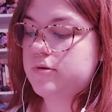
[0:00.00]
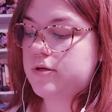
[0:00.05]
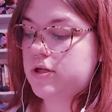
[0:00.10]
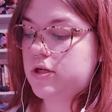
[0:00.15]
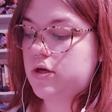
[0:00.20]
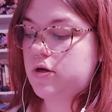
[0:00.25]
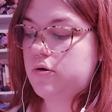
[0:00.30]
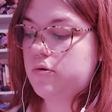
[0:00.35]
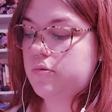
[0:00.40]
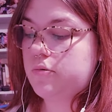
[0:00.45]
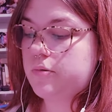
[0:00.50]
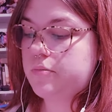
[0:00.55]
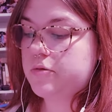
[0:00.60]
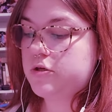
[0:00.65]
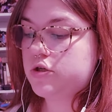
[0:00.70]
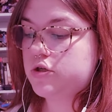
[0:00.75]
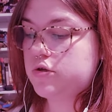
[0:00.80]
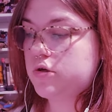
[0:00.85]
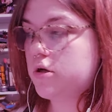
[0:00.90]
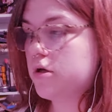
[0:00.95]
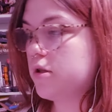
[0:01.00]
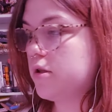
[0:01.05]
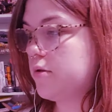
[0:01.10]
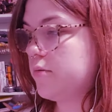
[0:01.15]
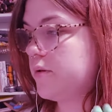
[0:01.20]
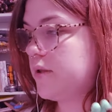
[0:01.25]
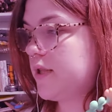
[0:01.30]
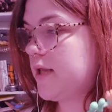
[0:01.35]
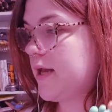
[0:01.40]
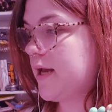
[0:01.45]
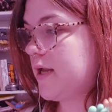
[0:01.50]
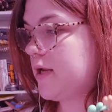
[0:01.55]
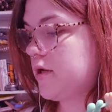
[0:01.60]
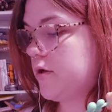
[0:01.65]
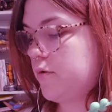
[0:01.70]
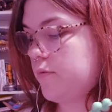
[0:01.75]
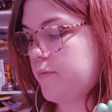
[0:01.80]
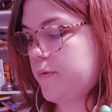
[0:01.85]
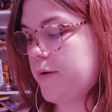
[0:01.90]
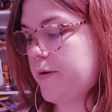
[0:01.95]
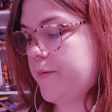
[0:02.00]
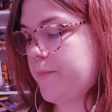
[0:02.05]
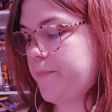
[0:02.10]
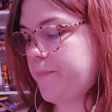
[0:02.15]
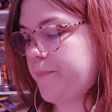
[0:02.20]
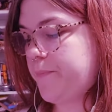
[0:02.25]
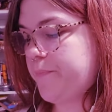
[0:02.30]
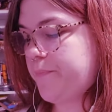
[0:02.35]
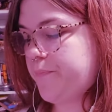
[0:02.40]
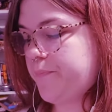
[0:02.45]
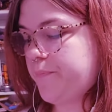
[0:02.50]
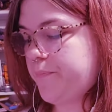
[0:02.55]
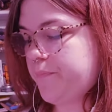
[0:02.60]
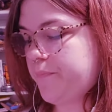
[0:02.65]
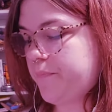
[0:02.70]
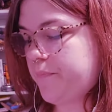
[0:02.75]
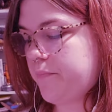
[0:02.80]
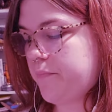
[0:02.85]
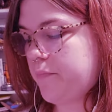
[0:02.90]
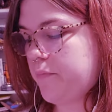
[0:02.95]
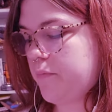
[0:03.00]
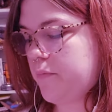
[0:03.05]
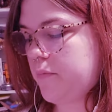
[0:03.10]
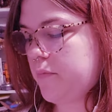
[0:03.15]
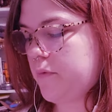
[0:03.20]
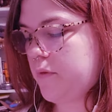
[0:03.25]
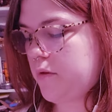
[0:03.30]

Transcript: We know we'll be struggling with that, don't we?